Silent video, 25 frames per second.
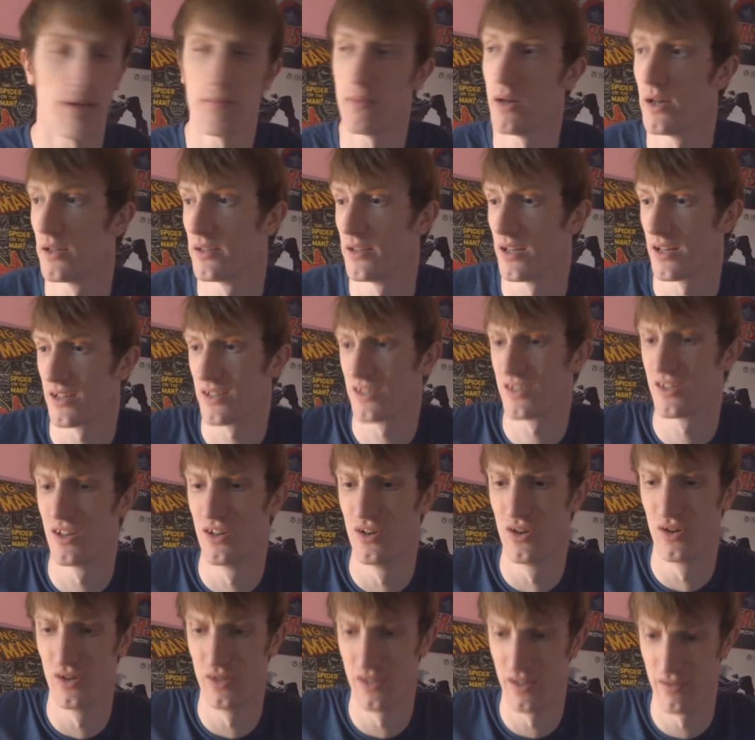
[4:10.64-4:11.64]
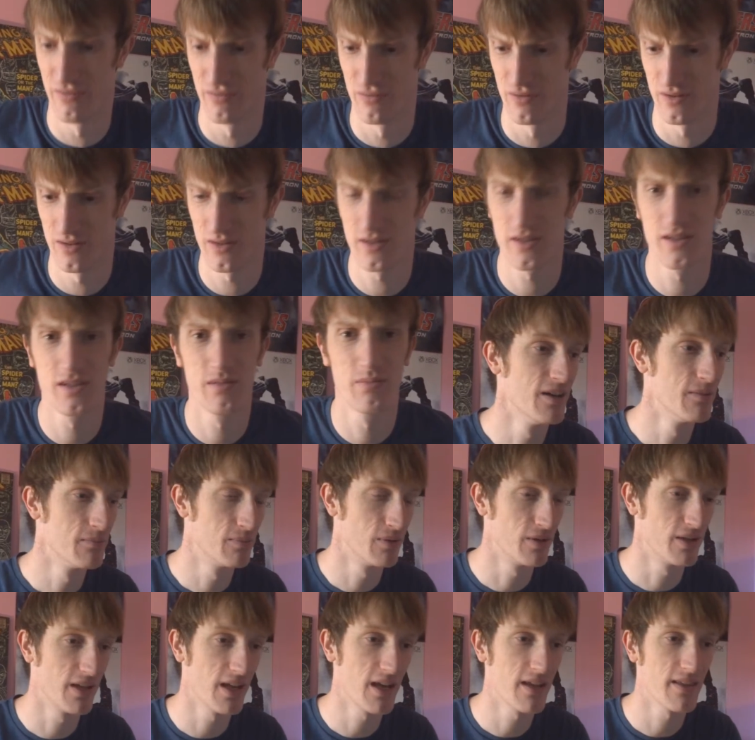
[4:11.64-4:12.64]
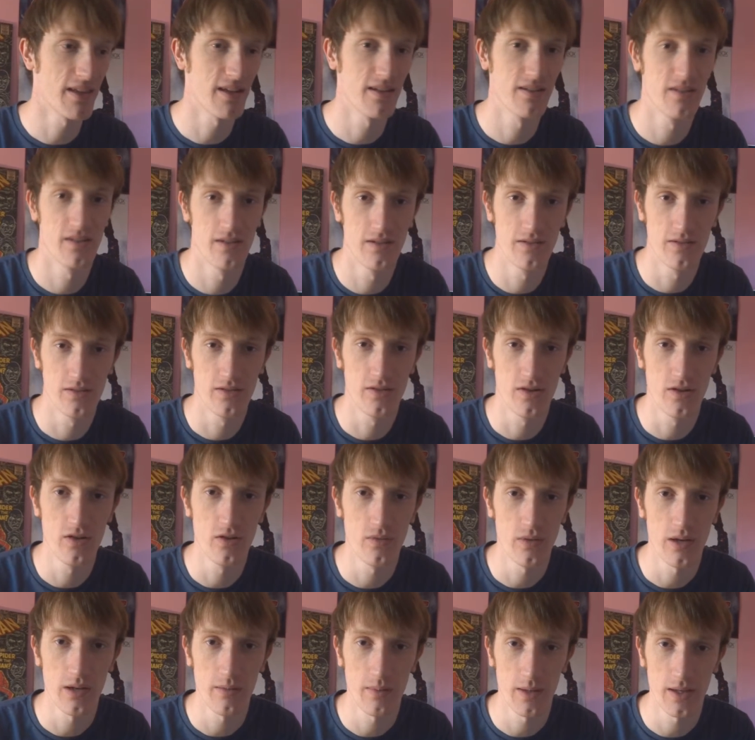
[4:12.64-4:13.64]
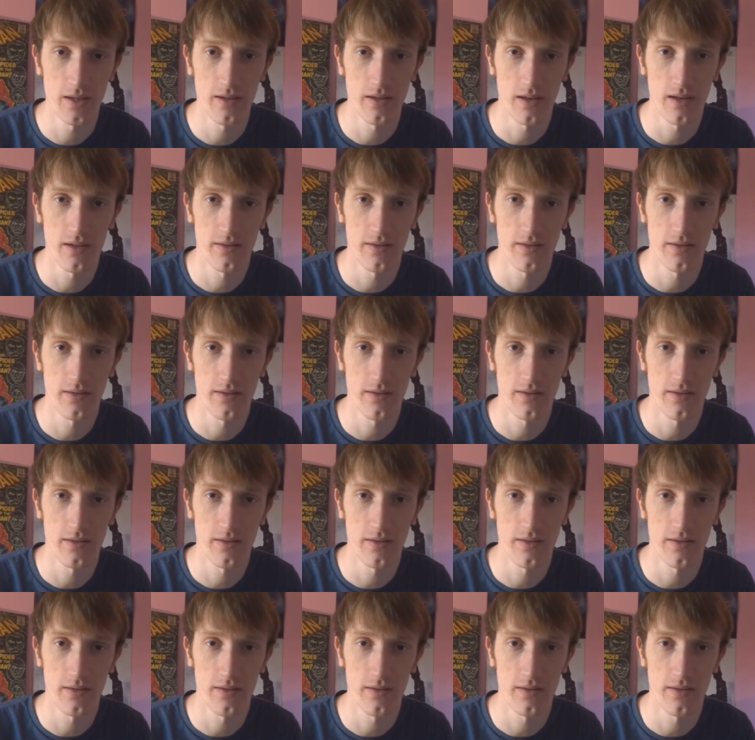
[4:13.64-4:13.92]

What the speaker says: that made next to no difference. But yeah, do you know what I mean?